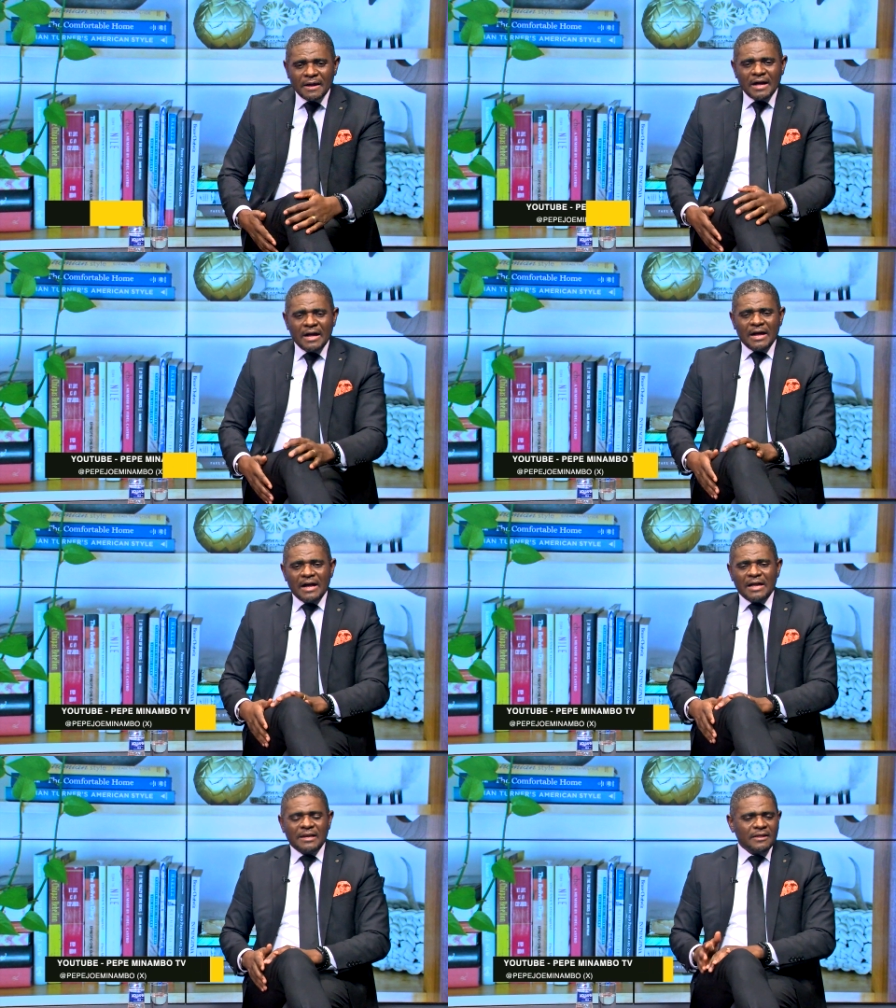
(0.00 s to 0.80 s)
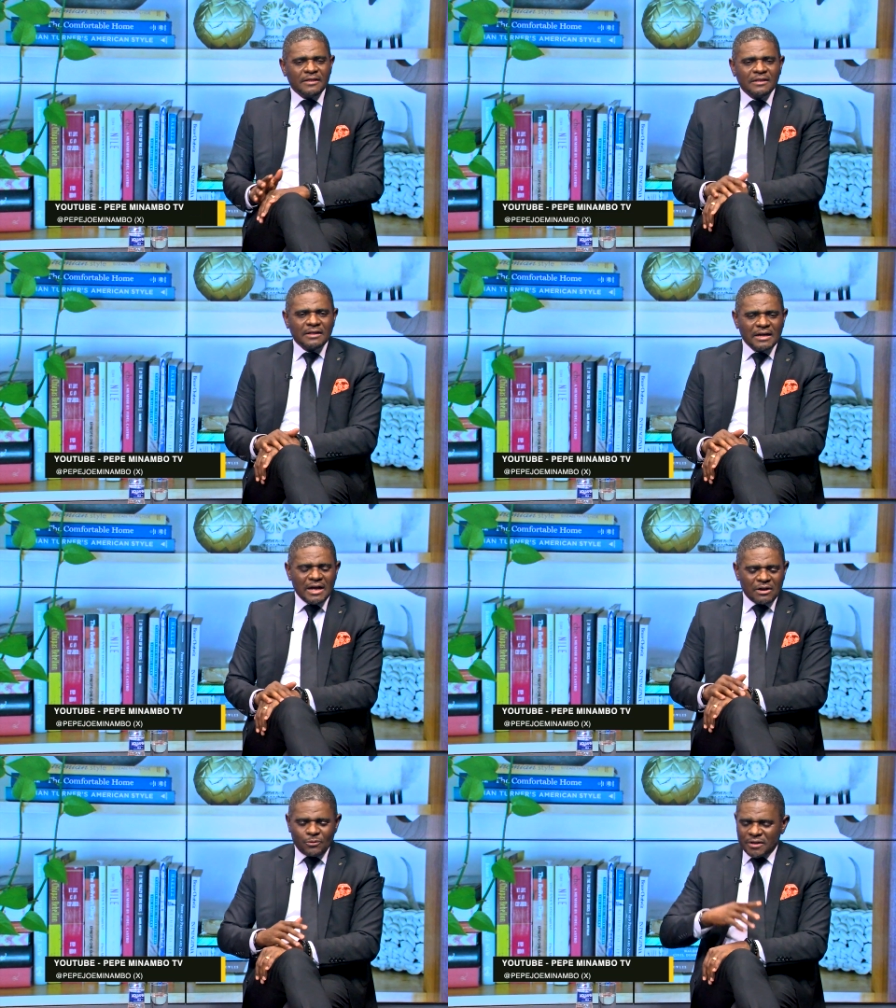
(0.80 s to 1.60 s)
a, a lady,
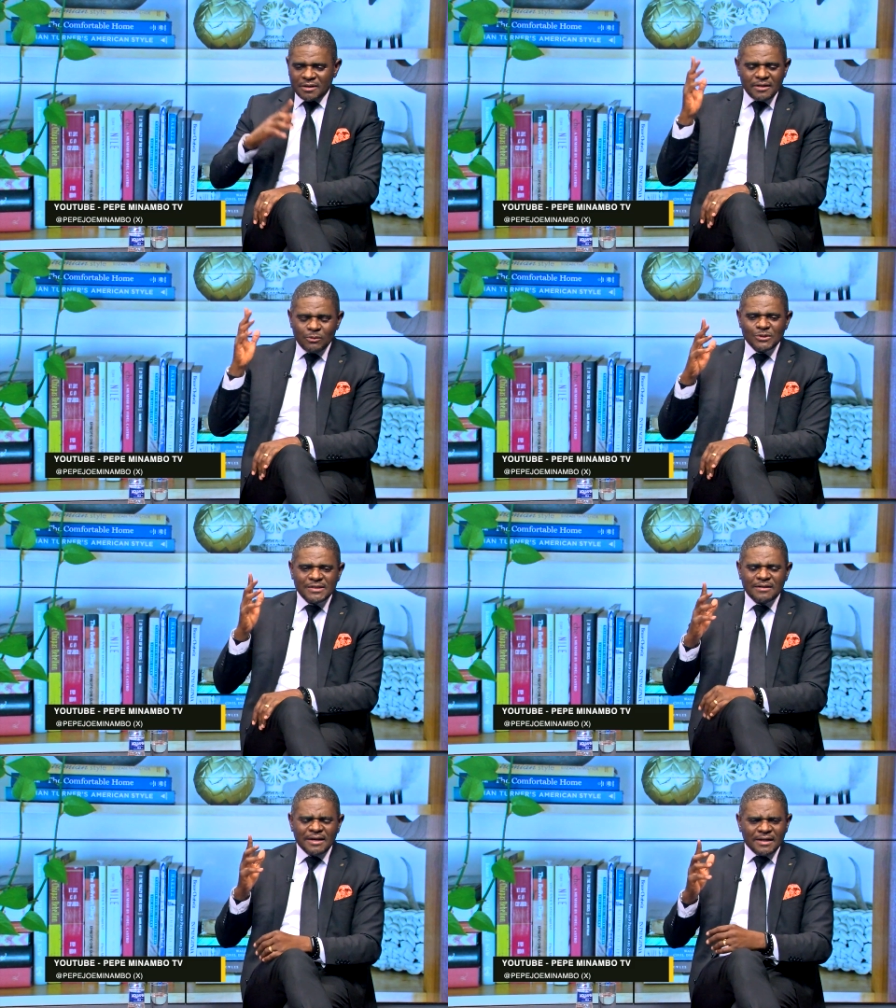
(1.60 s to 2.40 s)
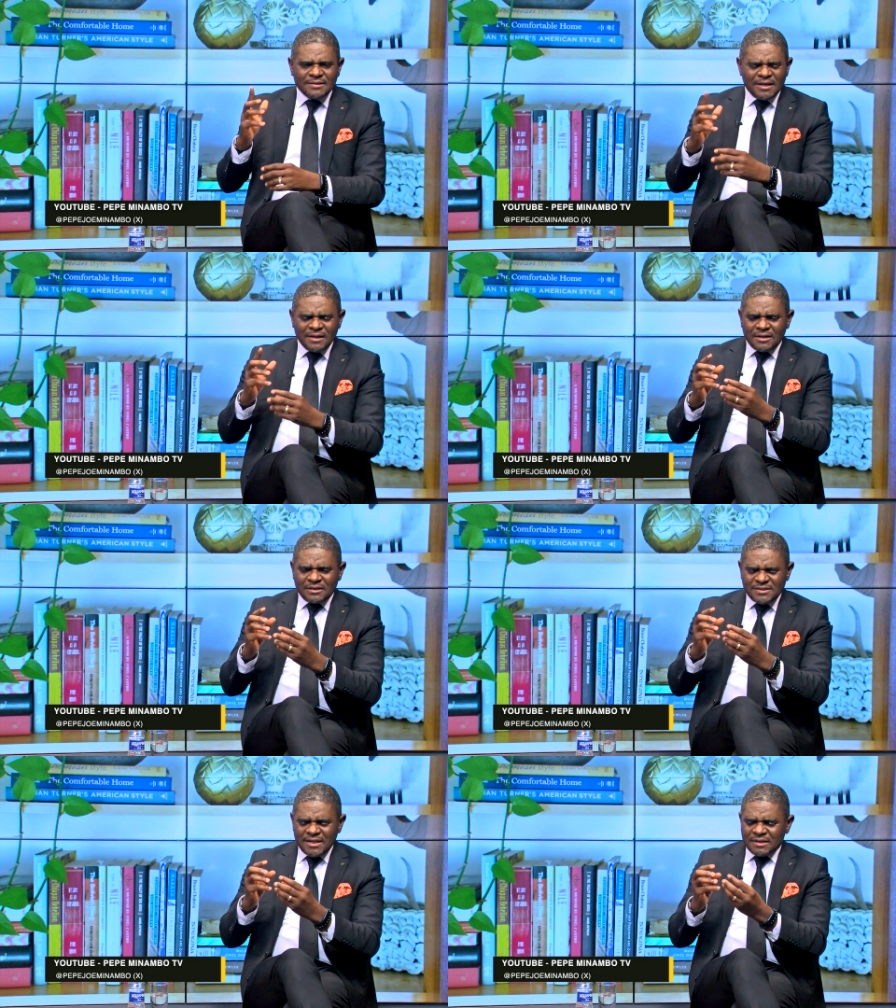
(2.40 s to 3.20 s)
a great lady, who said, he said,
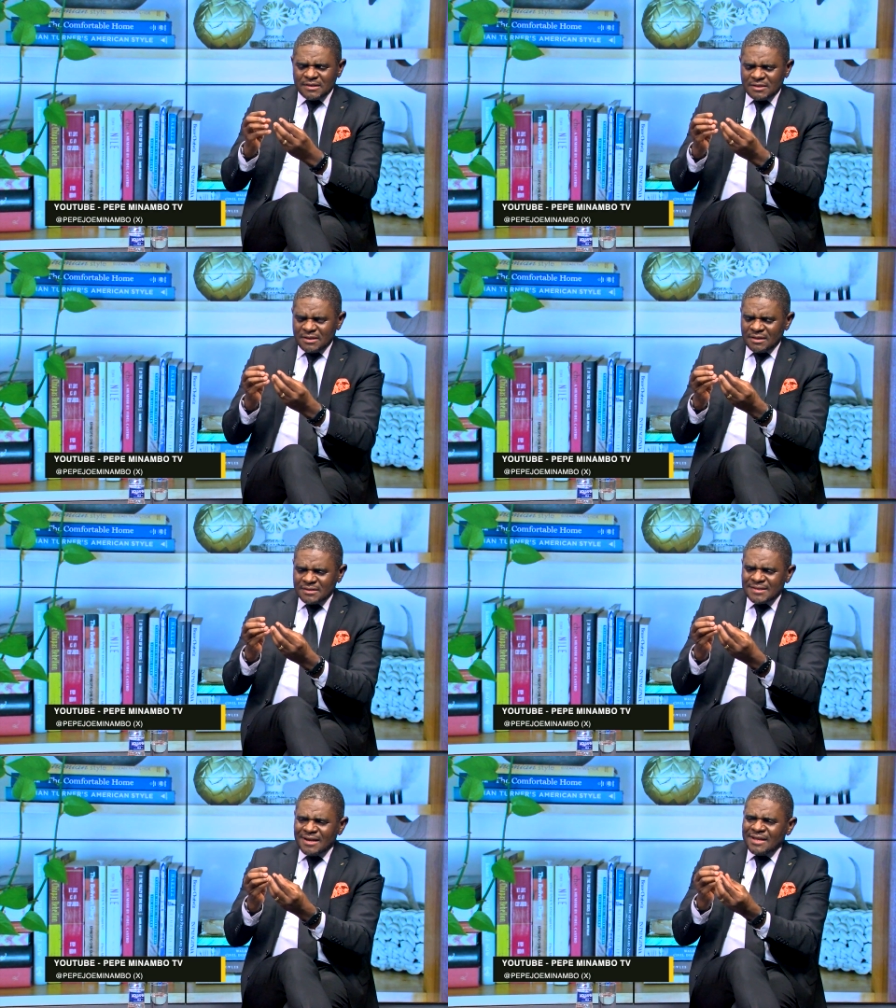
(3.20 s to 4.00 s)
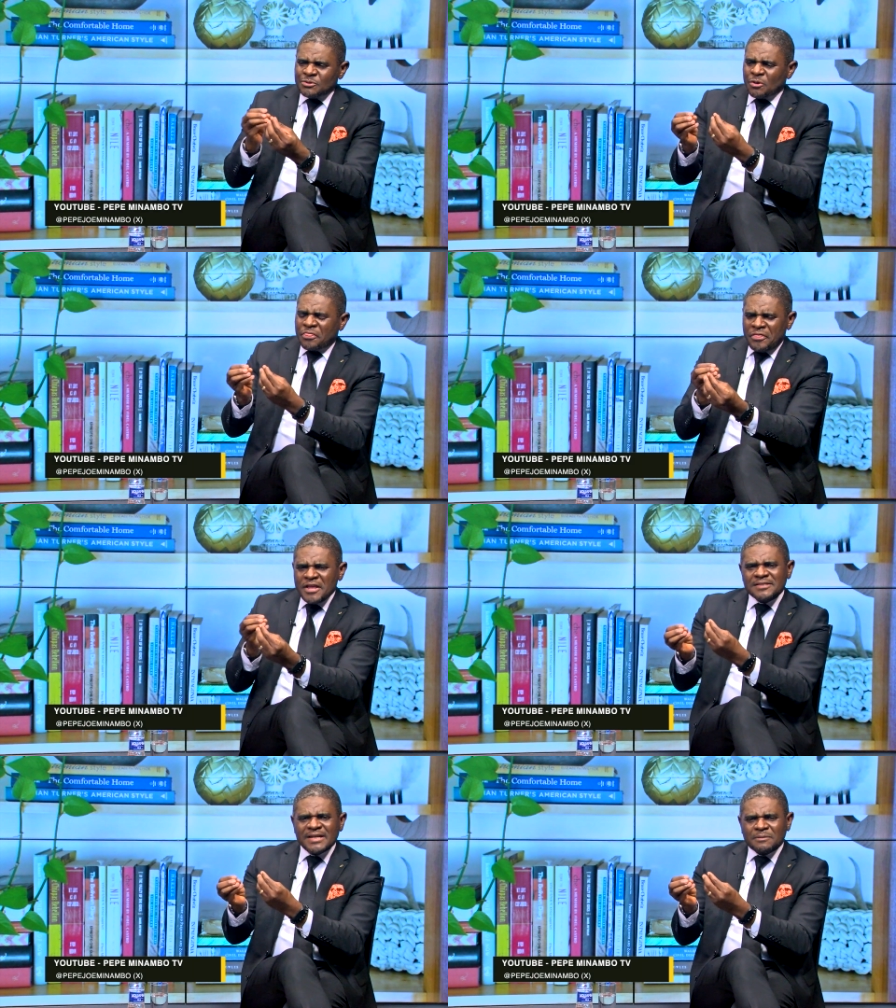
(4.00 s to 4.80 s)
she said, it's the little
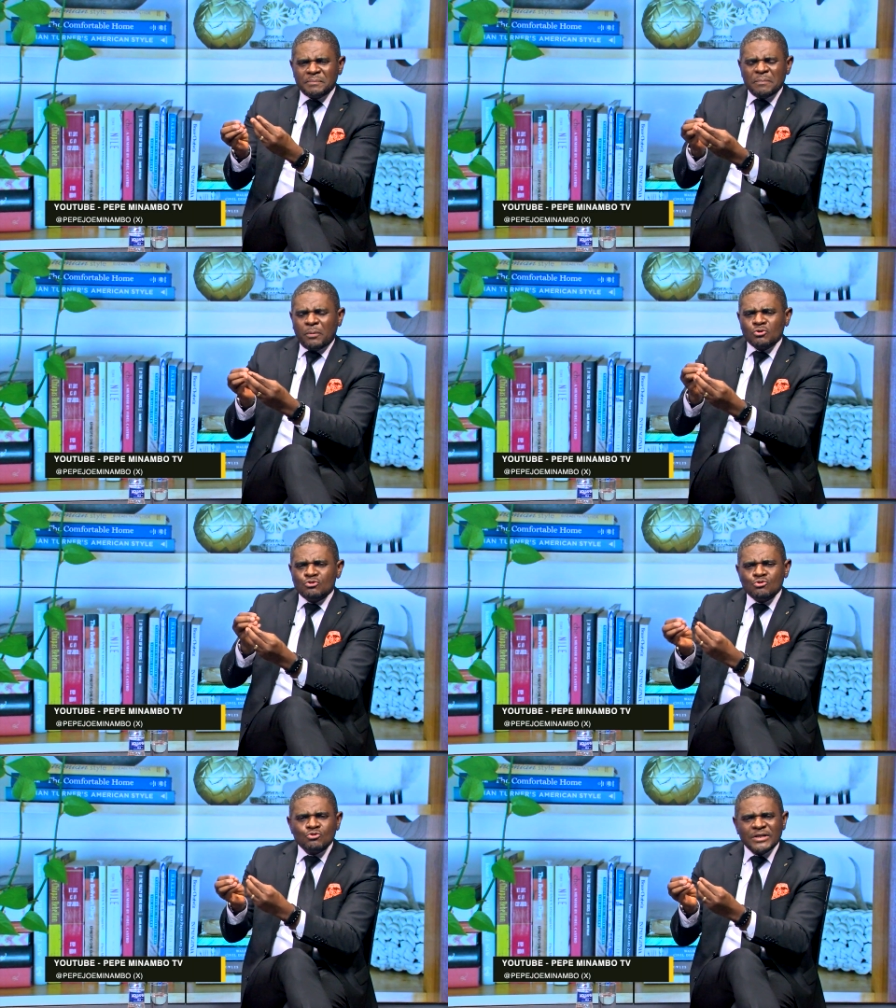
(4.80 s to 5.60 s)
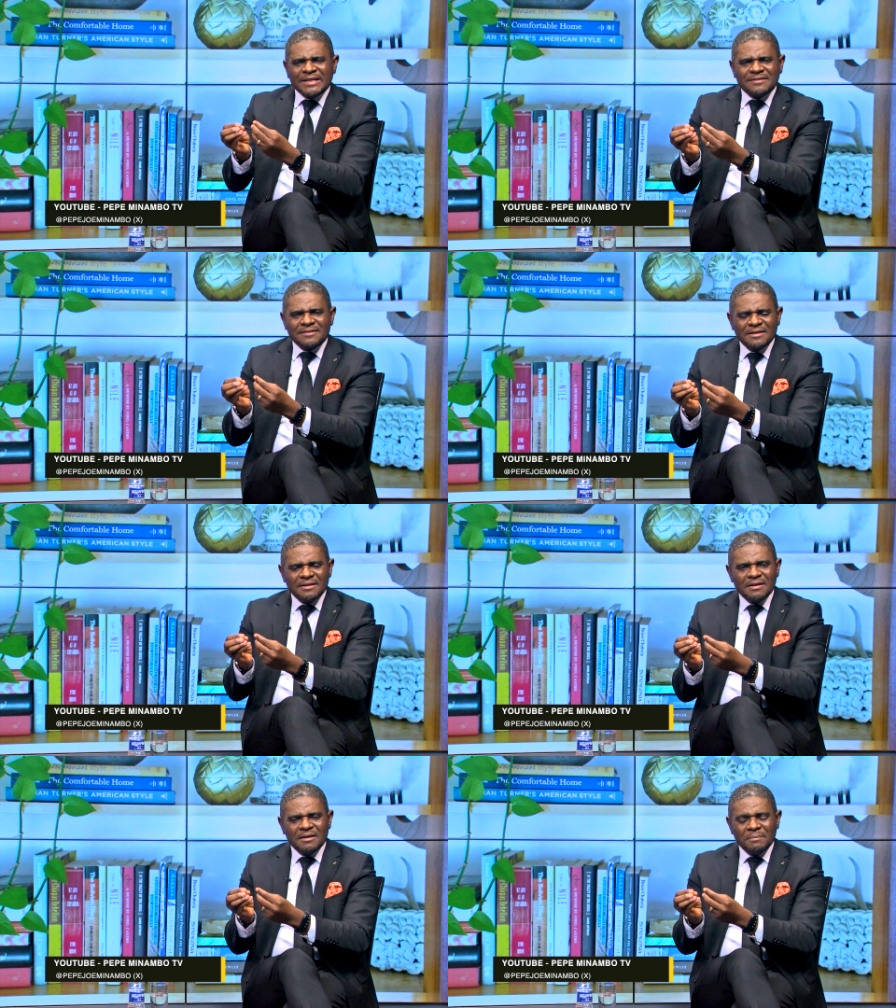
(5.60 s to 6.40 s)
things that people do that
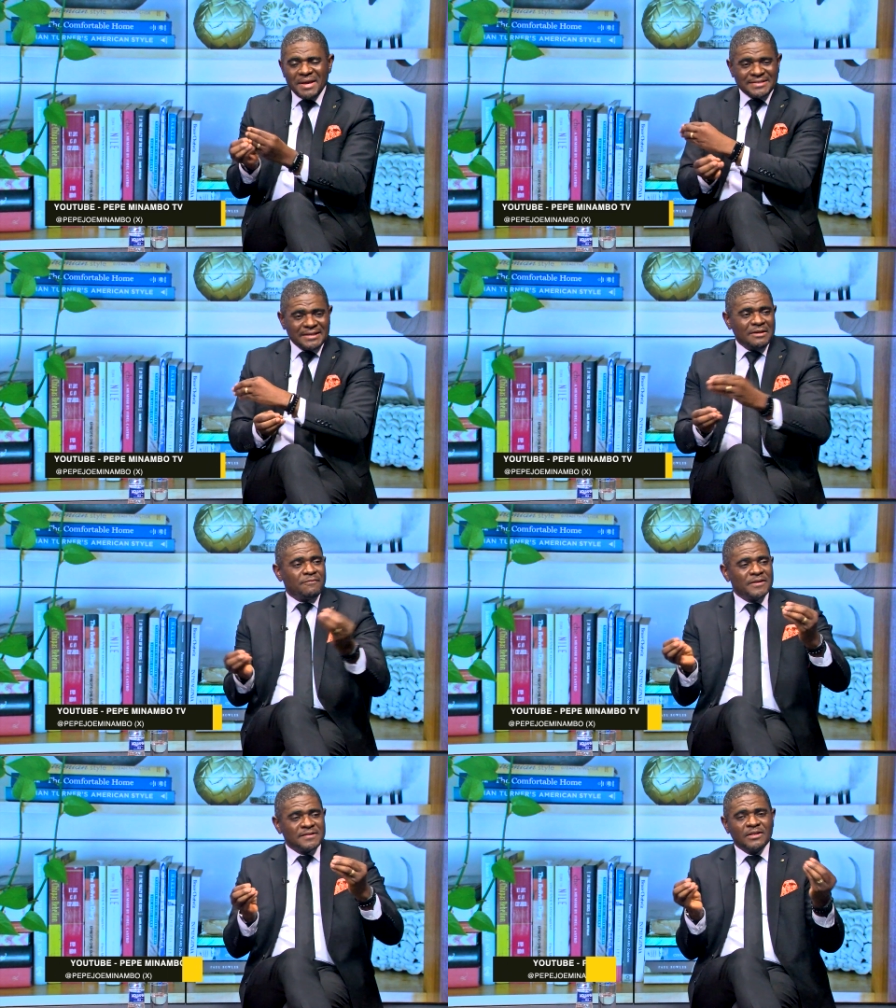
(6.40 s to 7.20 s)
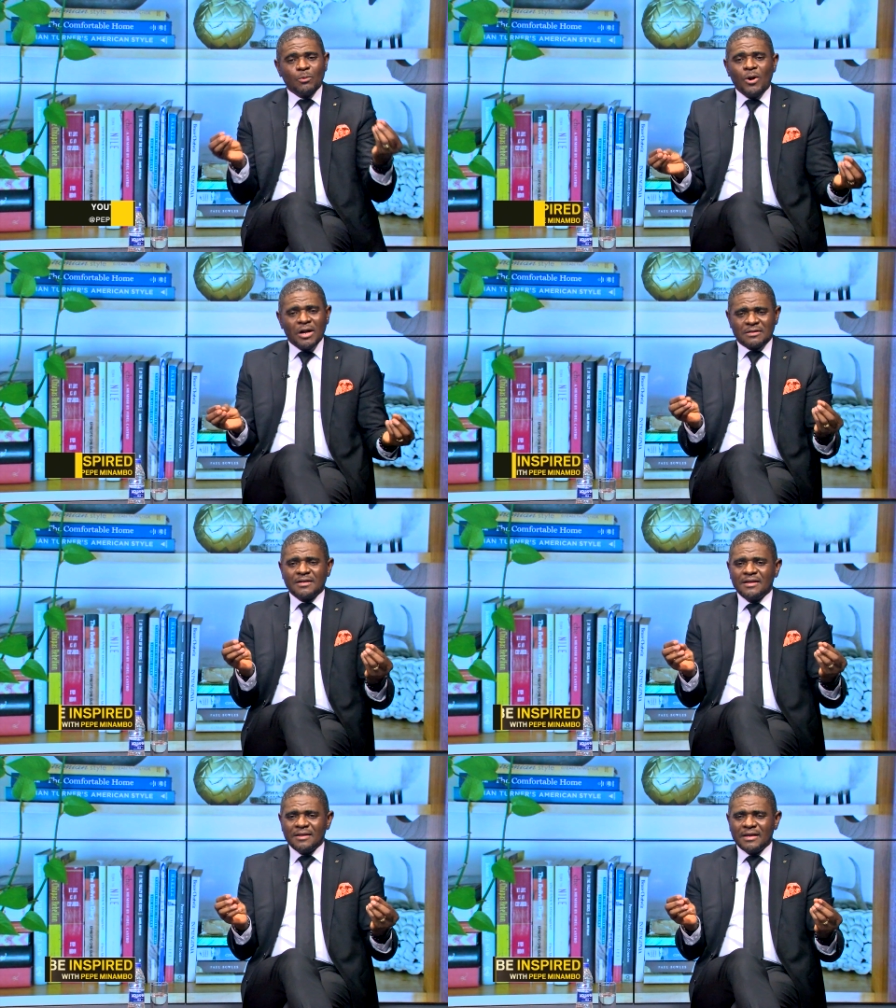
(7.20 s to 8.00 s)
makes a difference in the world.